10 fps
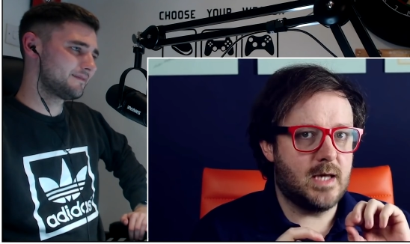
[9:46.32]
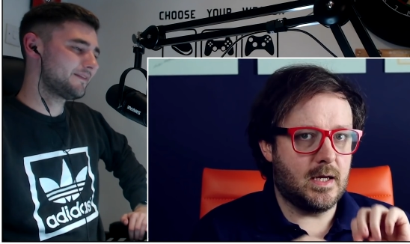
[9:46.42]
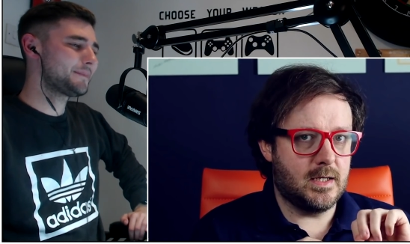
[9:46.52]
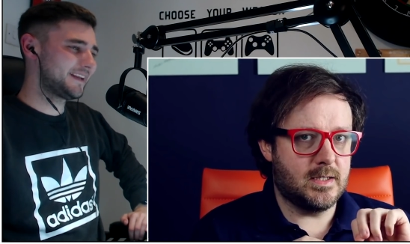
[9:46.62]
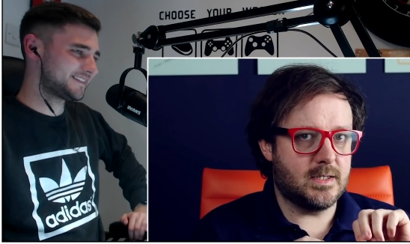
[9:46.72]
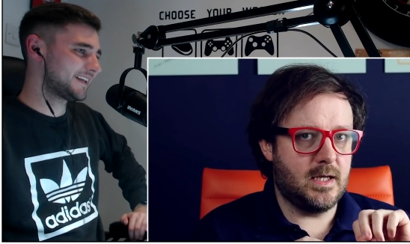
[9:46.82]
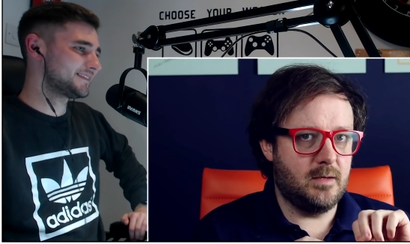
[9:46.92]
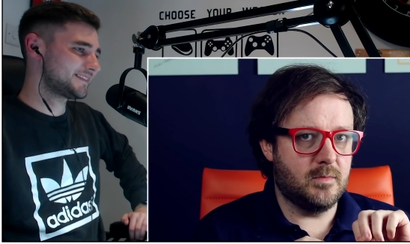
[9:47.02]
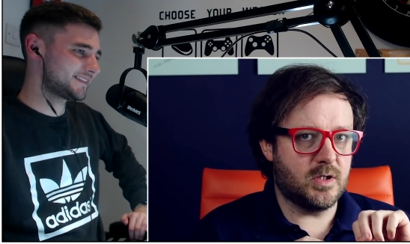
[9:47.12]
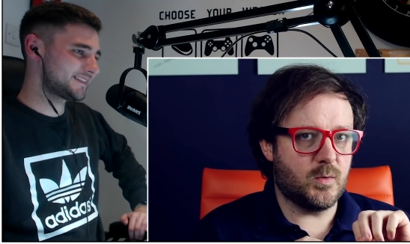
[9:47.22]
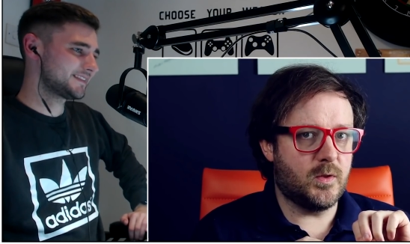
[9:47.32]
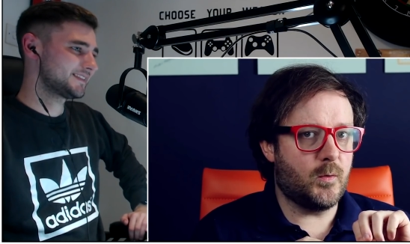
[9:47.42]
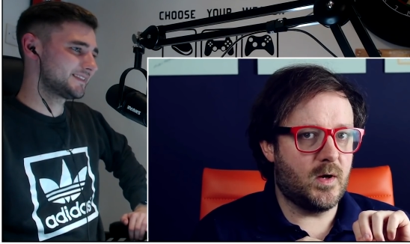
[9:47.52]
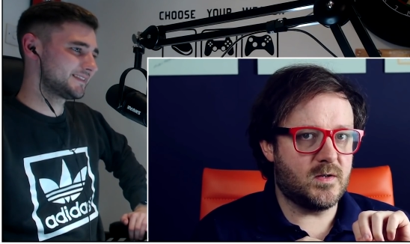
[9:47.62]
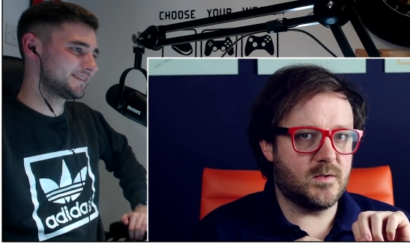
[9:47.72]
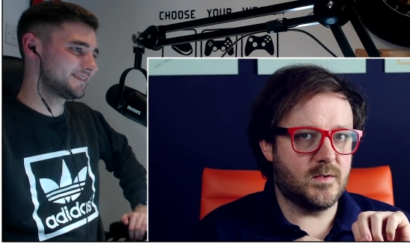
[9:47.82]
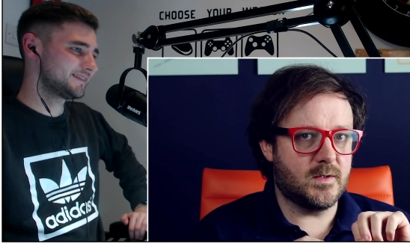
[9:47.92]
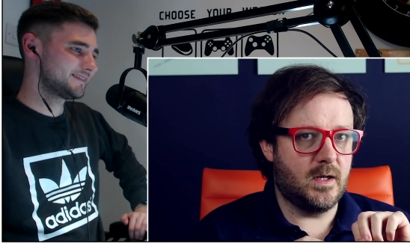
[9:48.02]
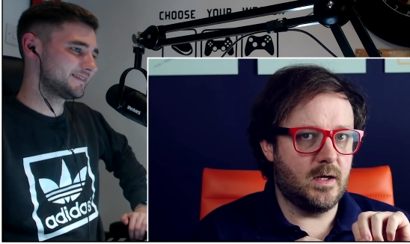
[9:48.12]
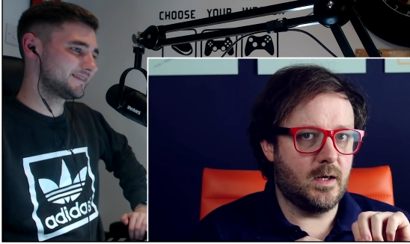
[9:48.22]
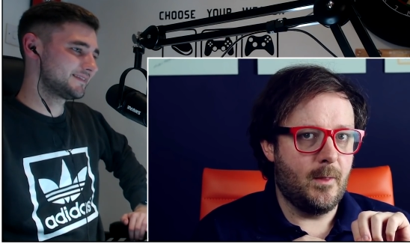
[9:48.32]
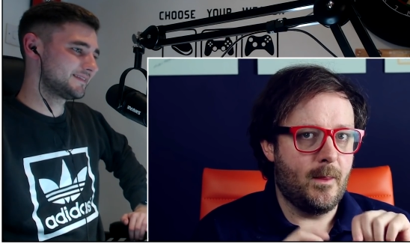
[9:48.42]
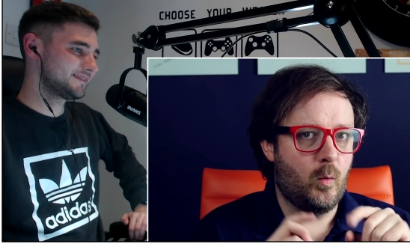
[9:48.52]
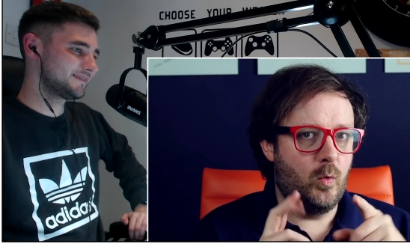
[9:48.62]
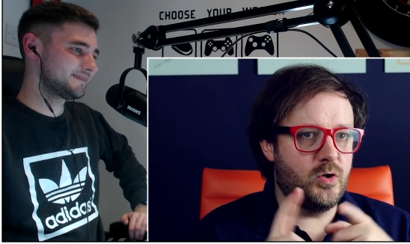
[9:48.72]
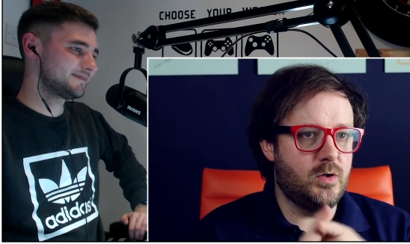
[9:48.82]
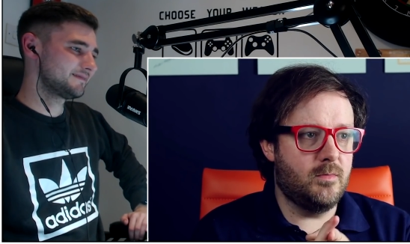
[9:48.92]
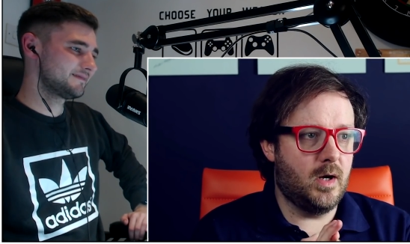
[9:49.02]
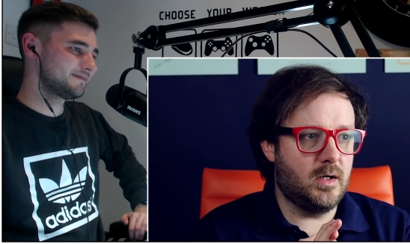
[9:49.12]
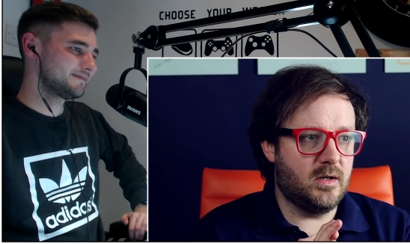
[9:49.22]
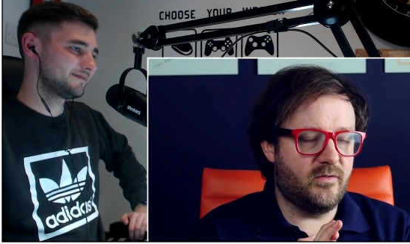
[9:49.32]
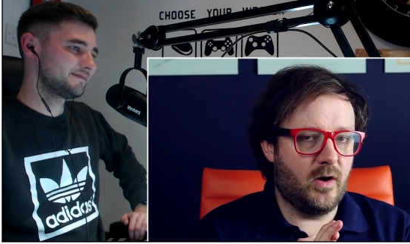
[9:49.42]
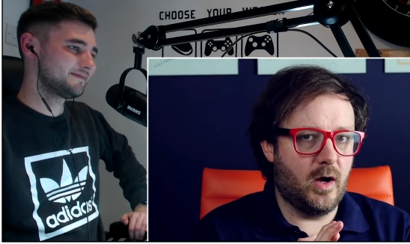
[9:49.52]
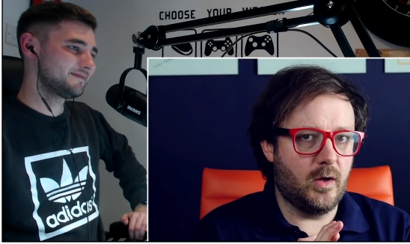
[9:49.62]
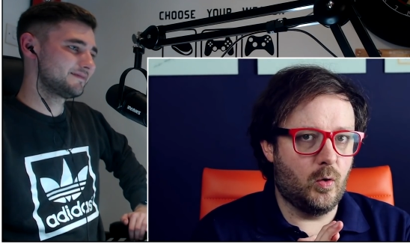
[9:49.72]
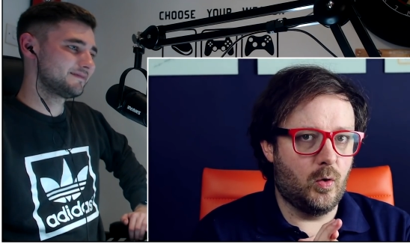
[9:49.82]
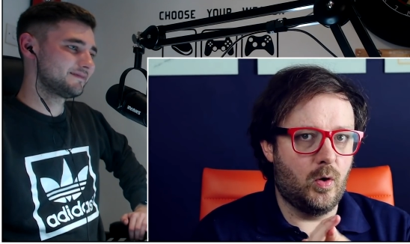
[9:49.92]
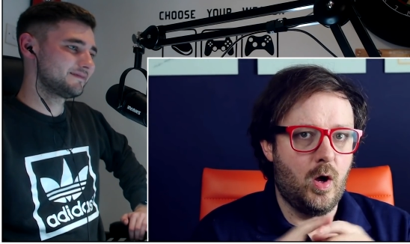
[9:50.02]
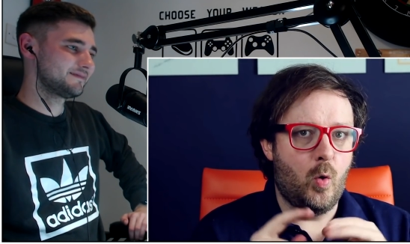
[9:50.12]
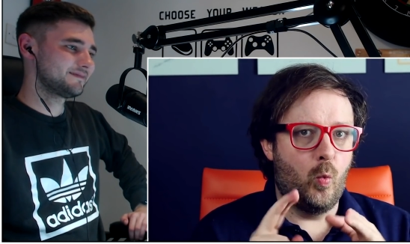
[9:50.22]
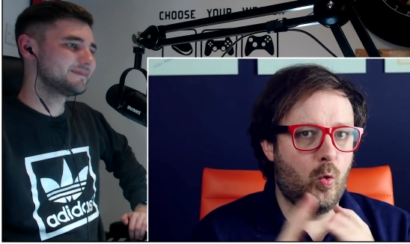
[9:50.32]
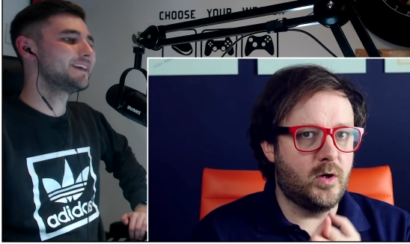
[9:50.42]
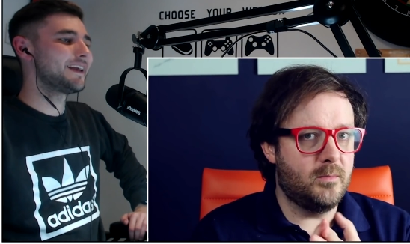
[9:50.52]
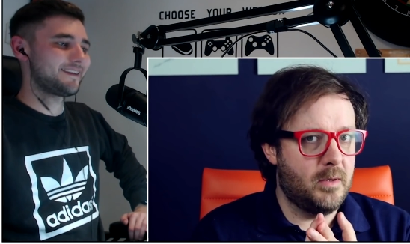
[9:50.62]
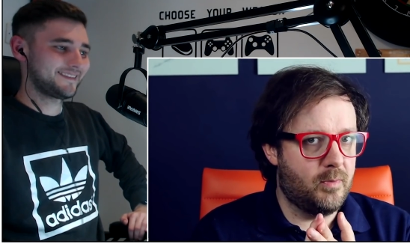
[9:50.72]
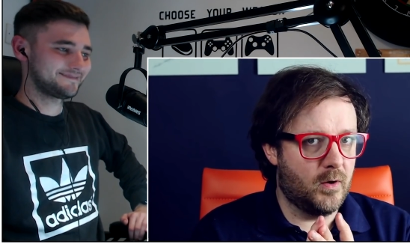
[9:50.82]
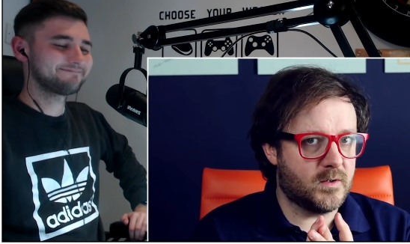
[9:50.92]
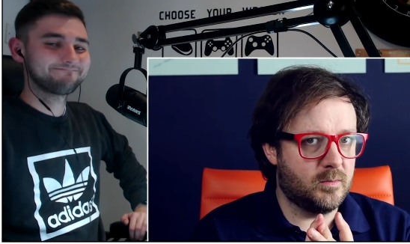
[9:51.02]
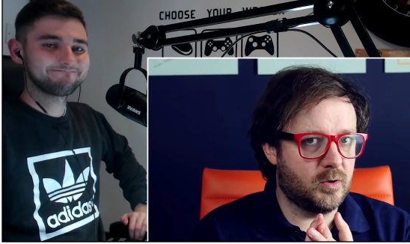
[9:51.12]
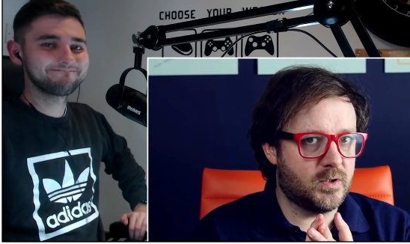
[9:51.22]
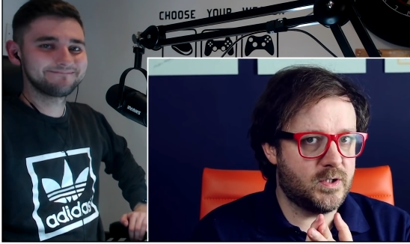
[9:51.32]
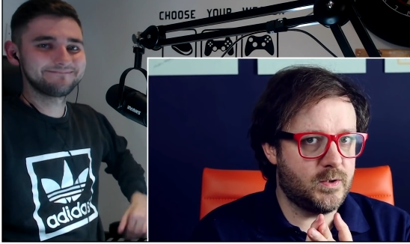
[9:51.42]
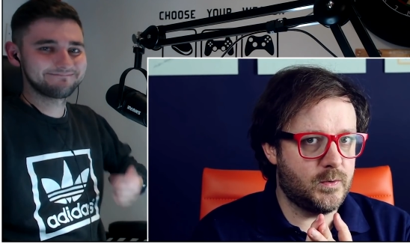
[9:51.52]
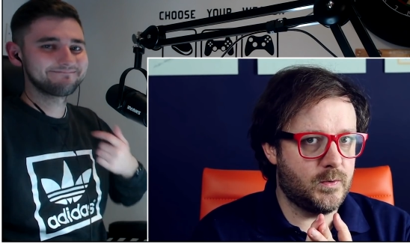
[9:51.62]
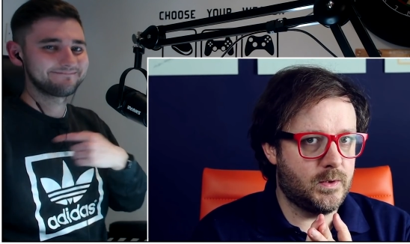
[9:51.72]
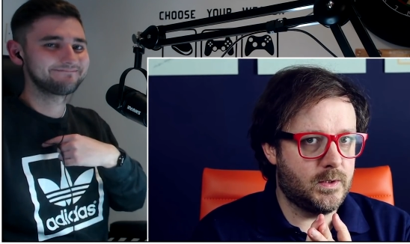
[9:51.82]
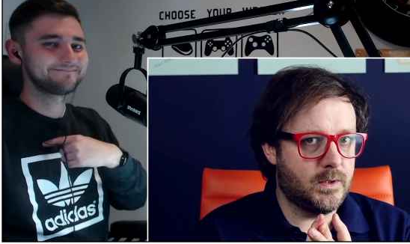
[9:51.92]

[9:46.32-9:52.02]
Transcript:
Speaker 1: Tagging statements with questions like, would you mind if I, or would it be possible to?